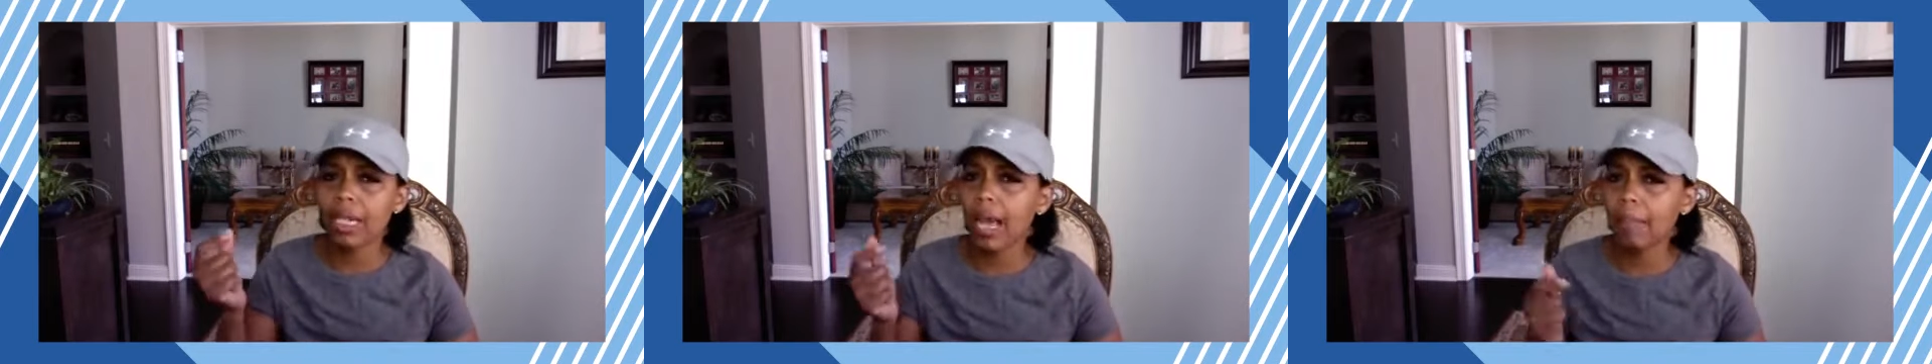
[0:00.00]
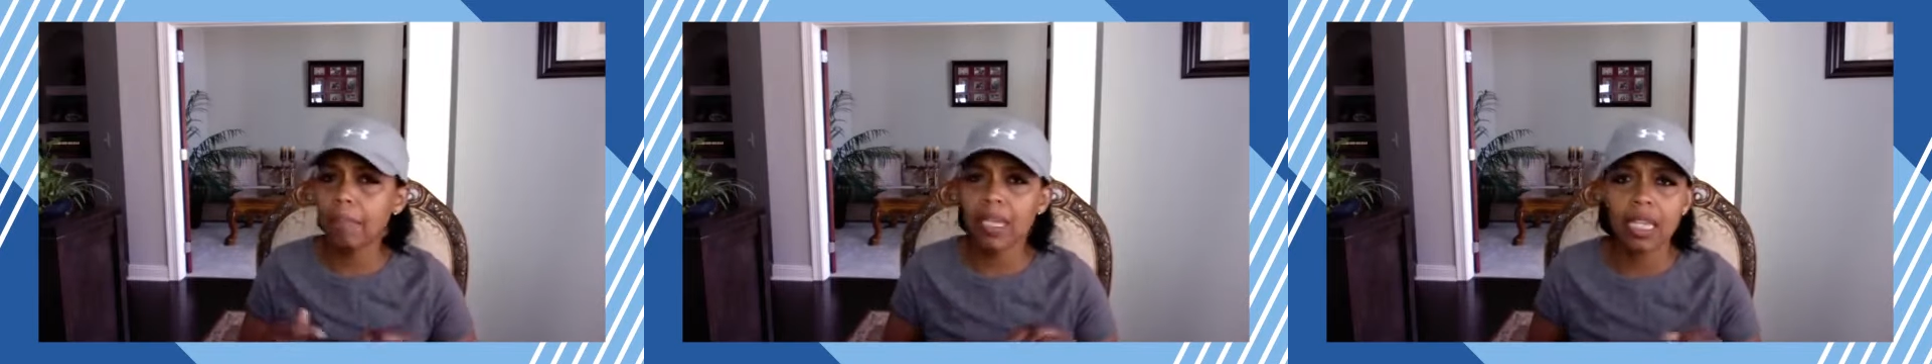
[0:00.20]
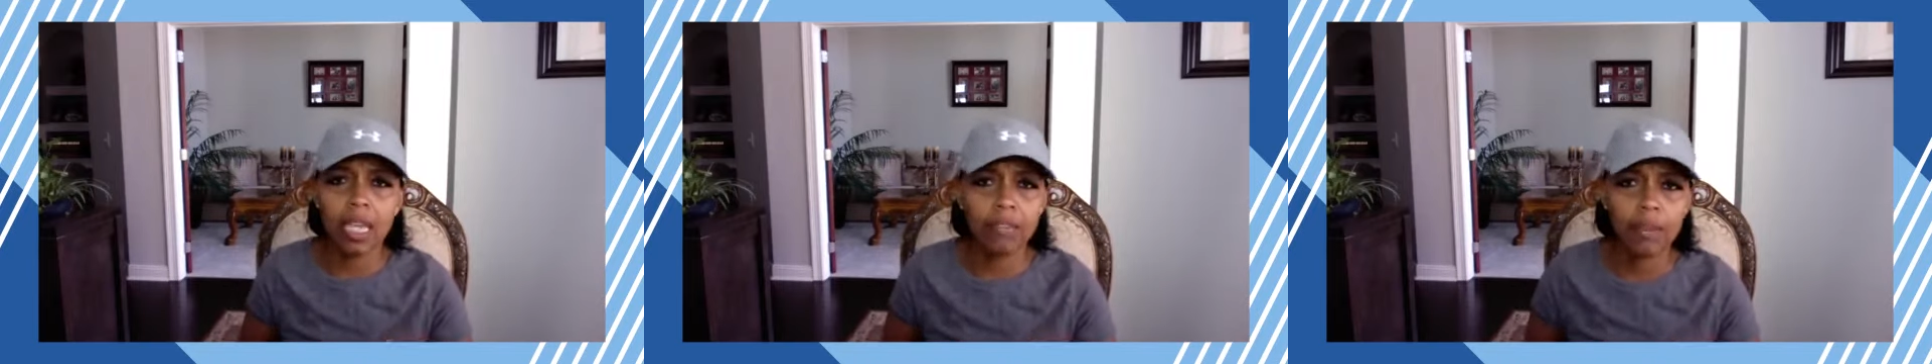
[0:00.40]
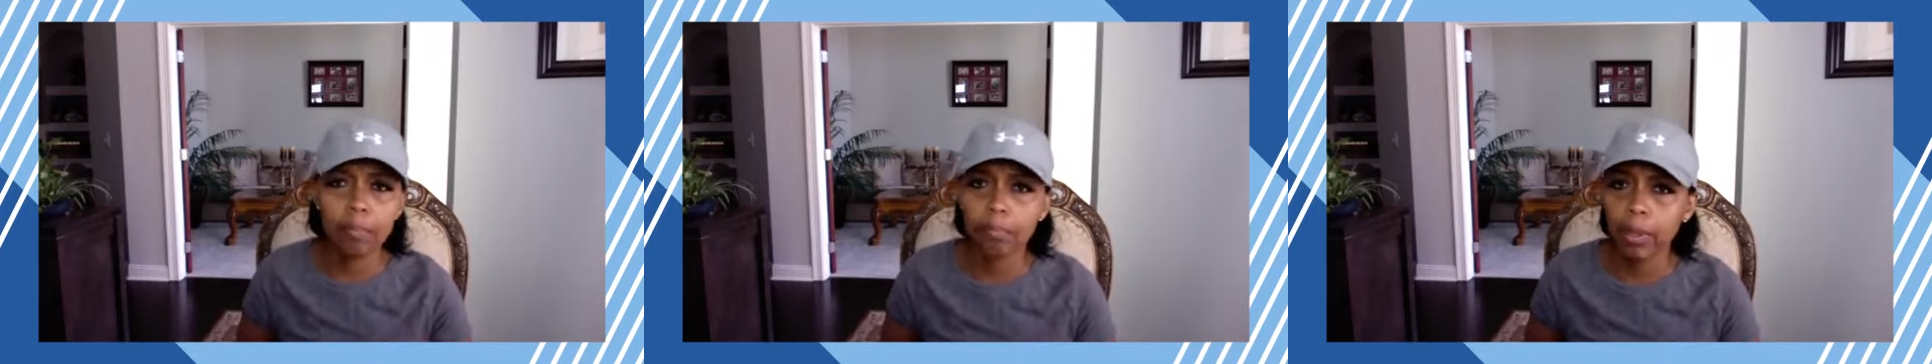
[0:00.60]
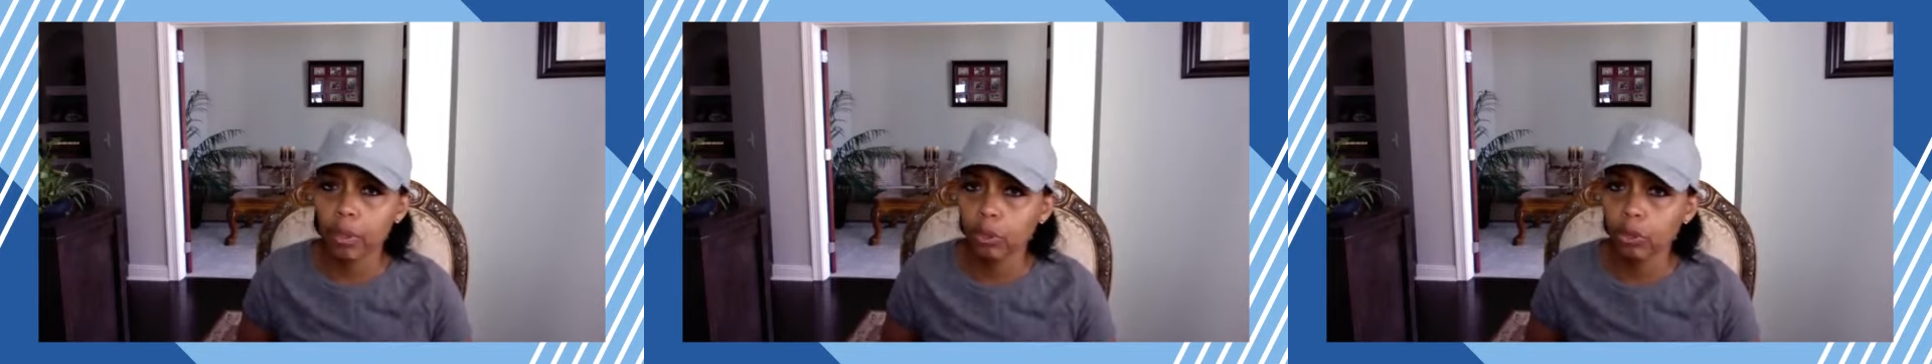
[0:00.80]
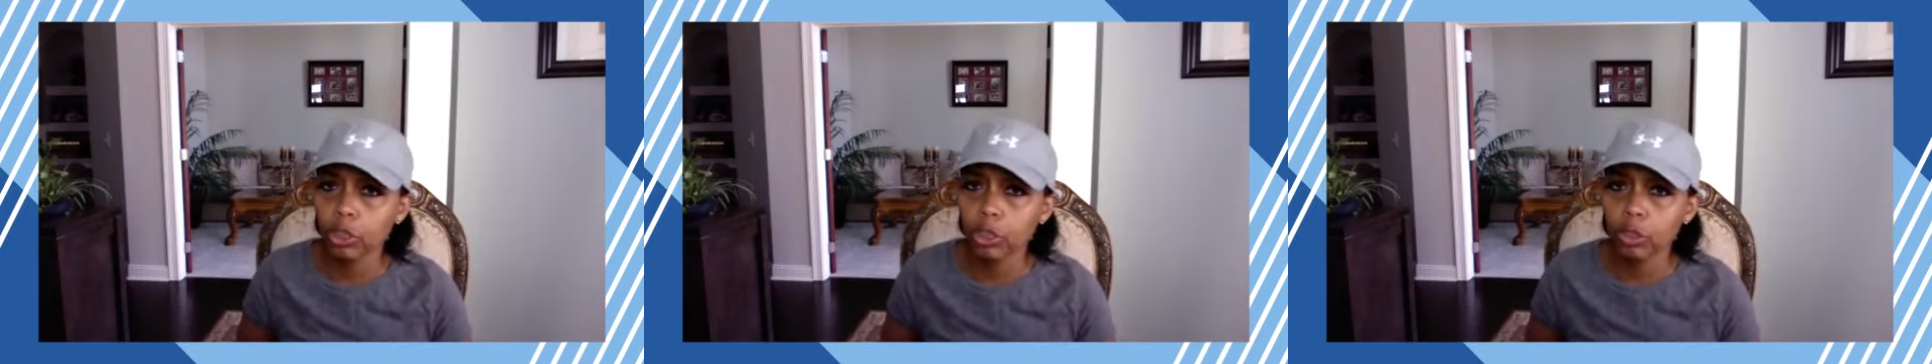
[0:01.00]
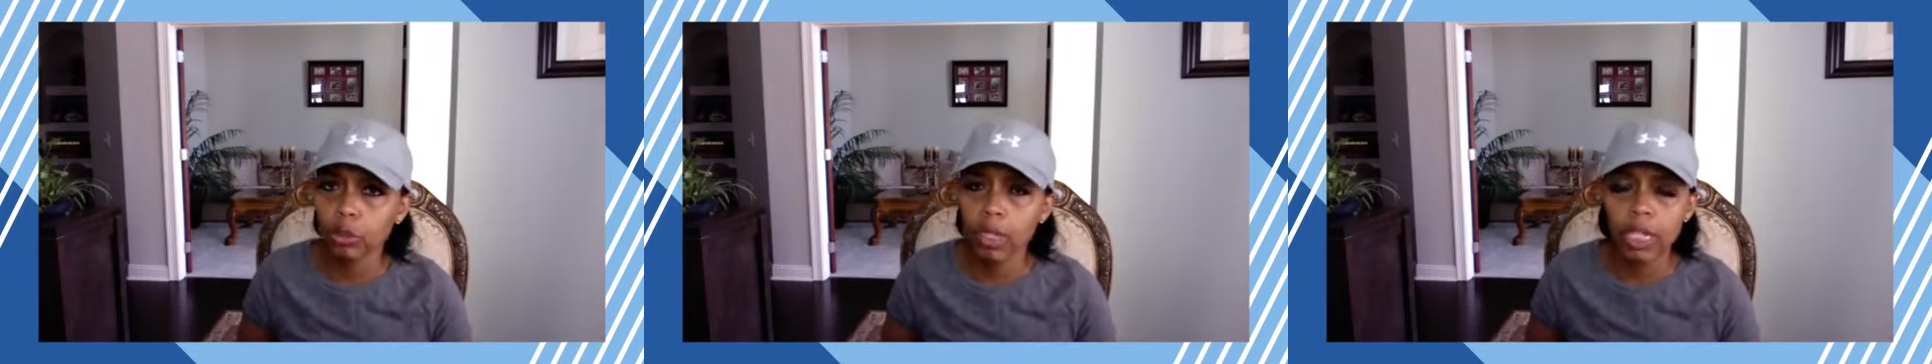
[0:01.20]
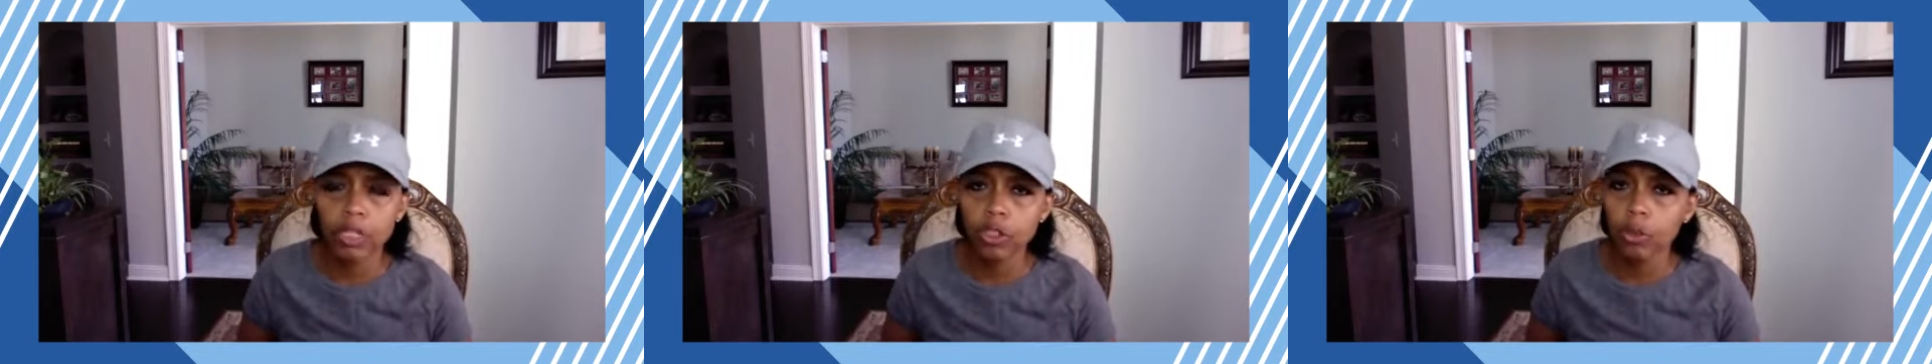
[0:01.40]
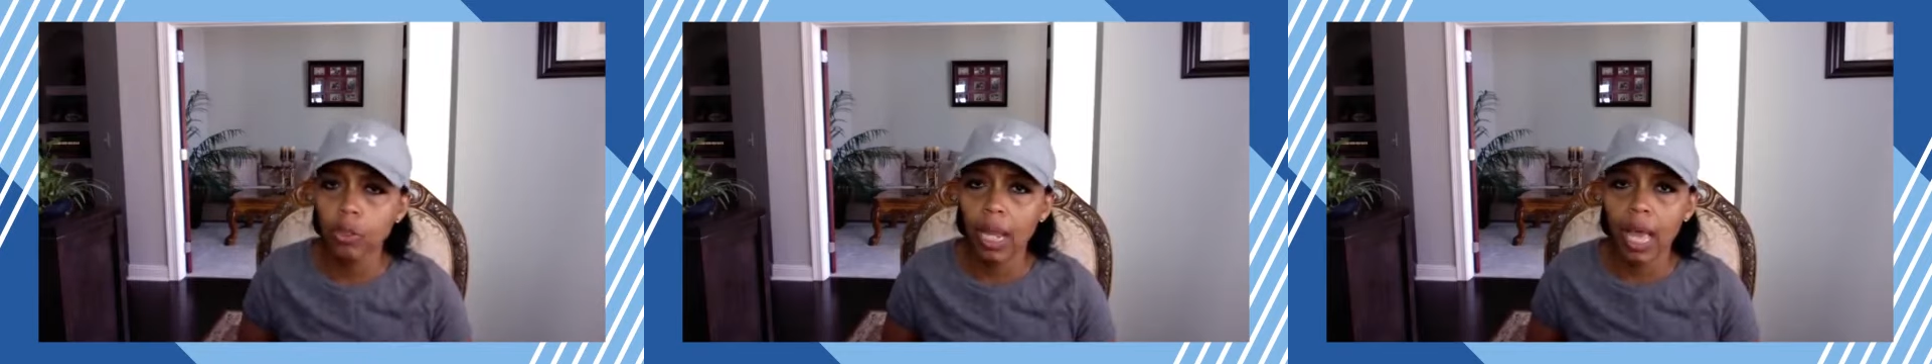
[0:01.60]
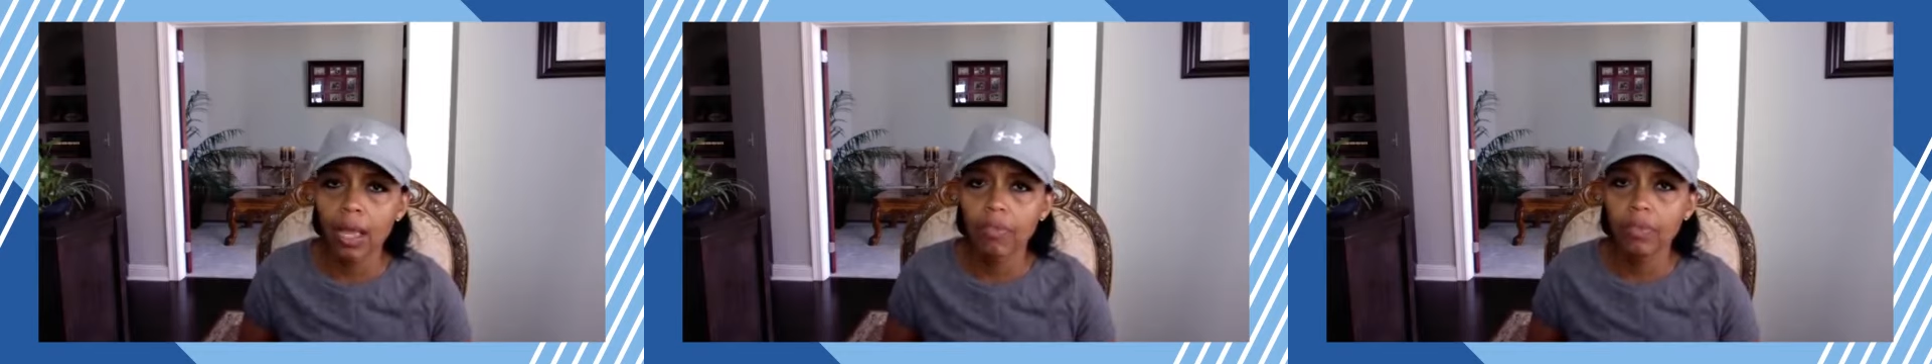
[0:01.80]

not be given birth to in your life.